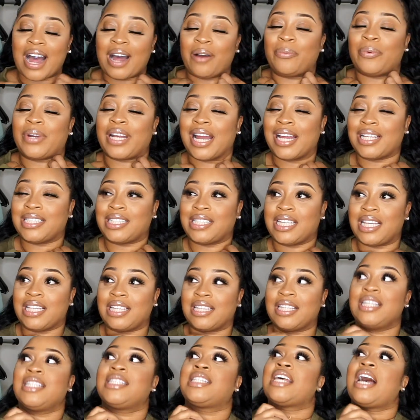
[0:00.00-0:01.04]
When I seen
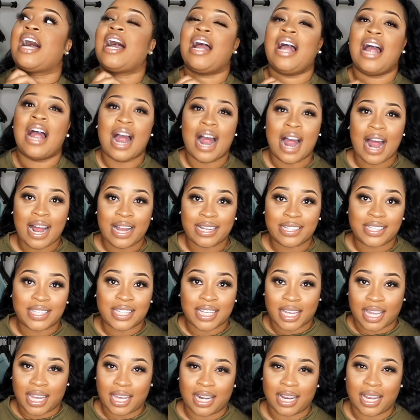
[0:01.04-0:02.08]
this, I had to
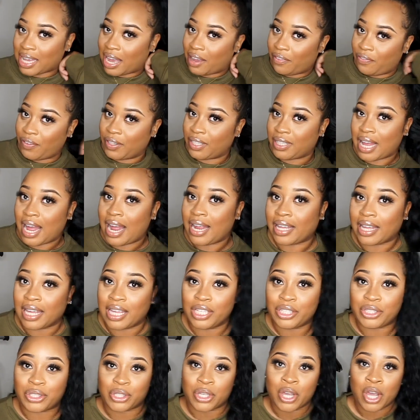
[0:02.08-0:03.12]
get I feel like
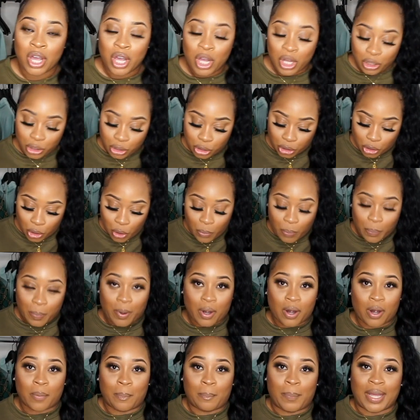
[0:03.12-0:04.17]
it's
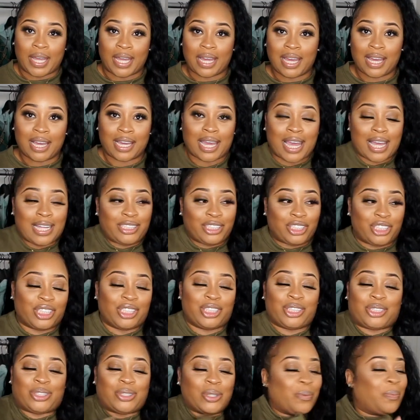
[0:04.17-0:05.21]
super big and
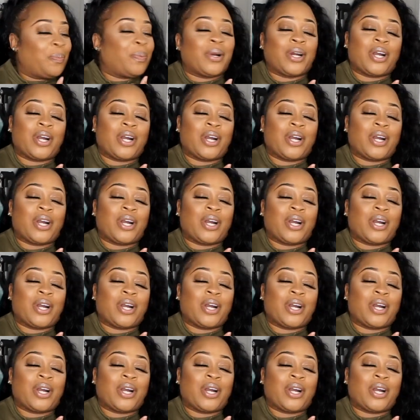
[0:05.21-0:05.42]
just super